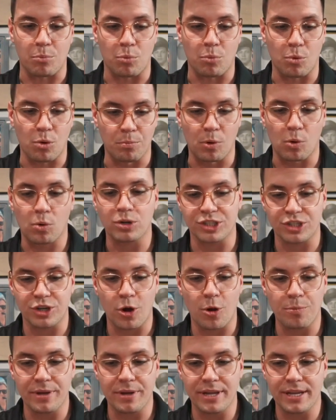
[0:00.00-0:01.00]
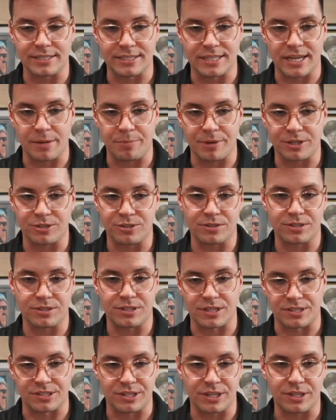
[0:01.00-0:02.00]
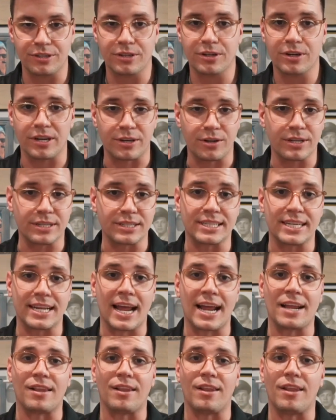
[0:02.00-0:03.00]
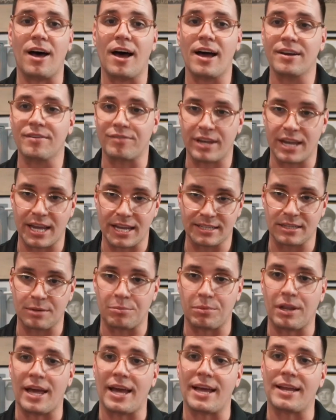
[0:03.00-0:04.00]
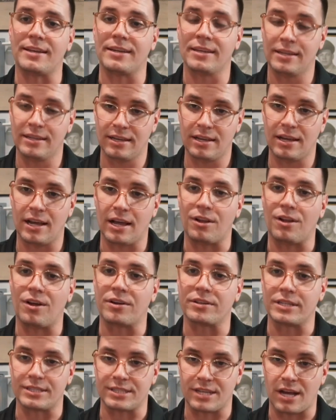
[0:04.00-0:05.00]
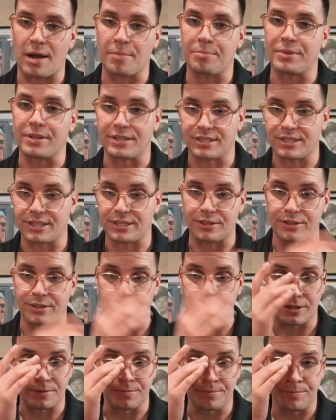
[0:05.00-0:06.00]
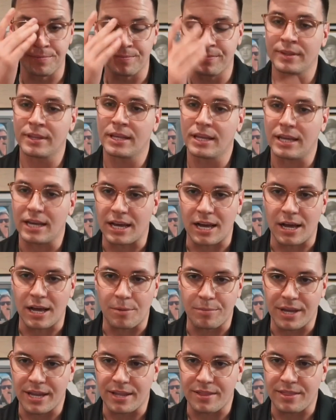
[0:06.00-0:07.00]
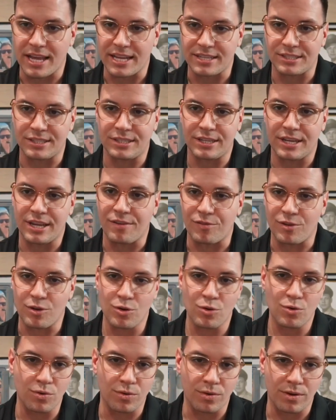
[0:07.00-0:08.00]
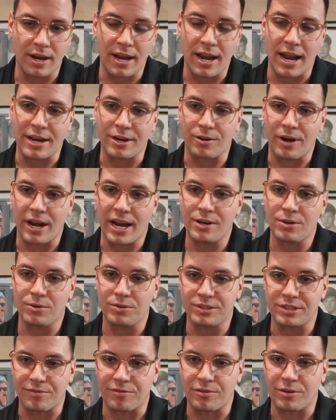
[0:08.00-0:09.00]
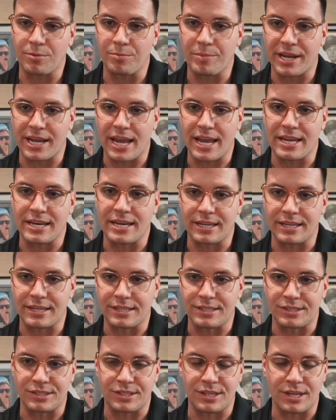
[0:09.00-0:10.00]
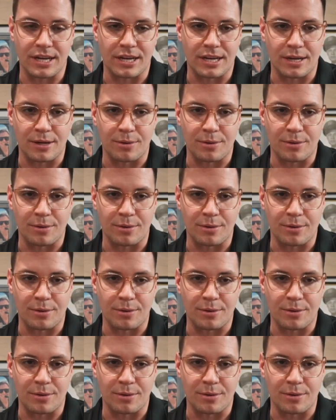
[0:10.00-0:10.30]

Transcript: bore scope it and take pictures of the cylinder, and you can see a lot of caked up lead along the top of the cylinder. And that's if your annuals, if your mechanic is